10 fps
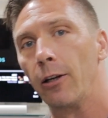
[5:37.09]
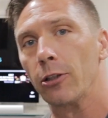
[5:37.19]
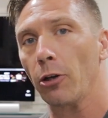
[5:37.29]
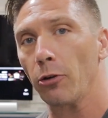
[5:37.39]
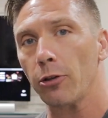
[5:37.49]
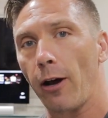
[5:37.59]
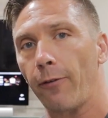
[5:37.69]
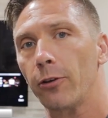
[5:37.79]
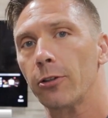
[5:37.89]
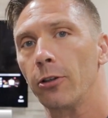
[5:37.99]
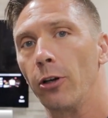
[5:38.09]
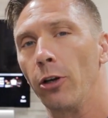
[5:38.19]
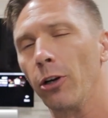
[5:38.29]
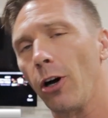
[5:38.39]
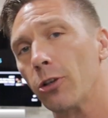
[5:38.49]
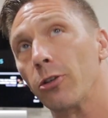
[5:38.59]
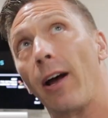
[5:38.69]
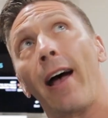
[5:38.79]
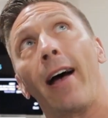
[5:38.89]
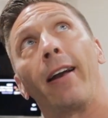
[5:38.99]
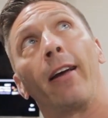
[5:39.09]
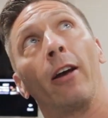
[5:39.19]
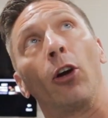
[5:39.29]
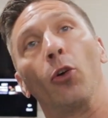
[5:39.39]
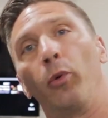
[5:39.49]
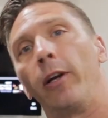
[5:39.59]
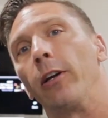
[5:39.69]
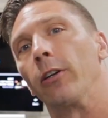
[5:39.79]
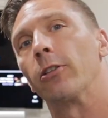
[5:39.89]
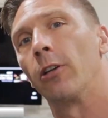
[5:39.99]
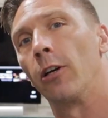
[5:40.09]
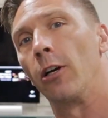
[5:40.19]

Sonos offers. You can also add rears.